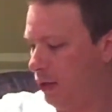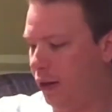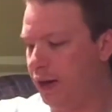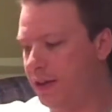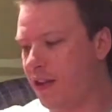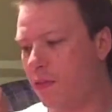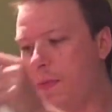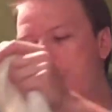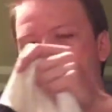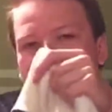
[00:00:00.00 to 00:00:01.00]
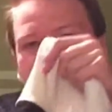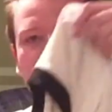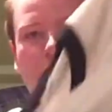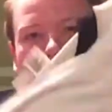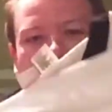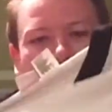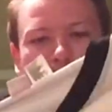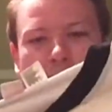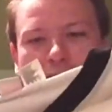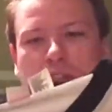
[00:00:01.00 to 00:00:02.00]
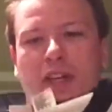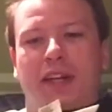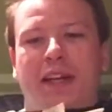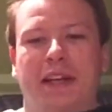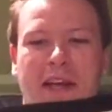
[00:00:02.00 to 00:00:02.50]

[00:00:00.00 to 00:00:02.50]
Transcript: All right, this one here is just pretty much a